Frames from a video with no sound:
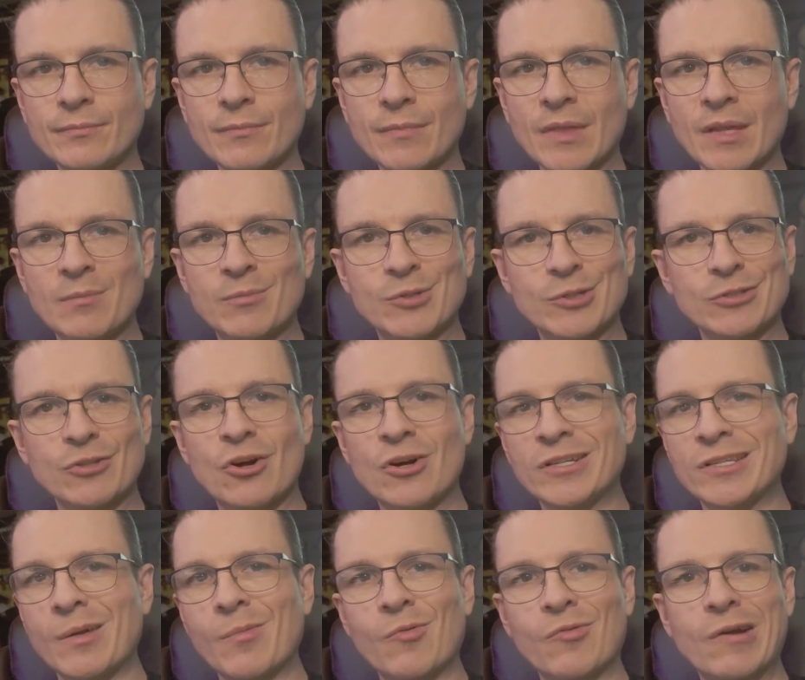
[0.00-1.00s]
As long
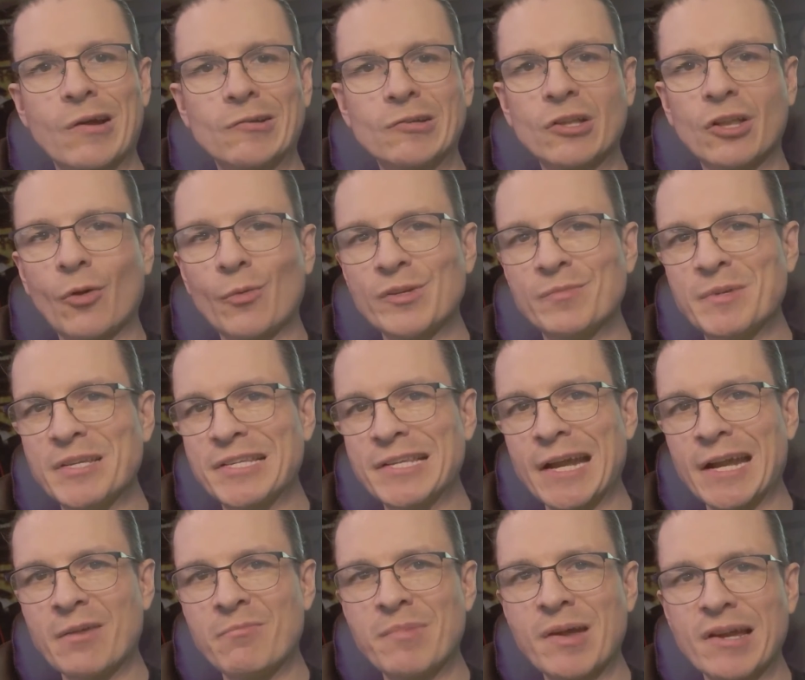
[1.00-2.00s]
as I'm around, you'll always be
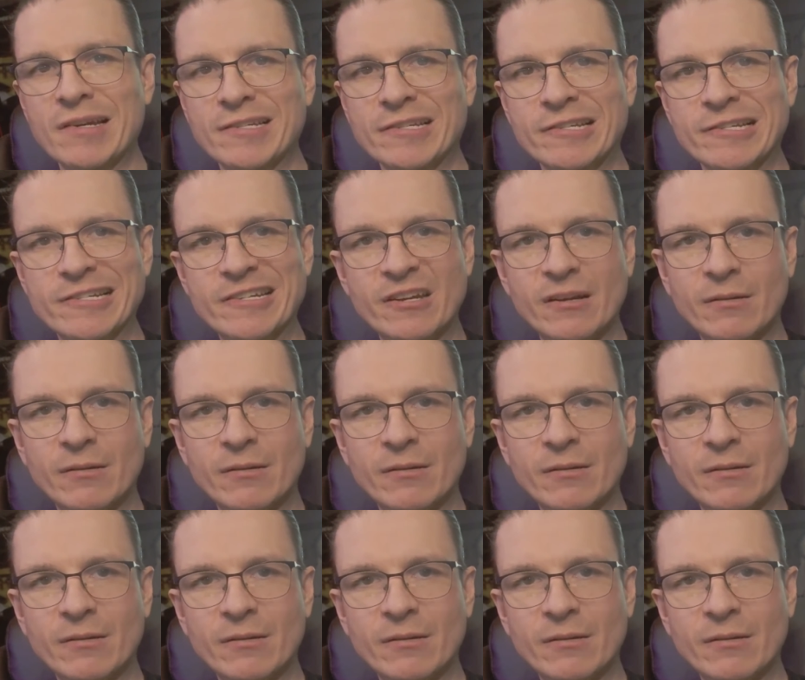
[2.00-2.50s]
second best, see?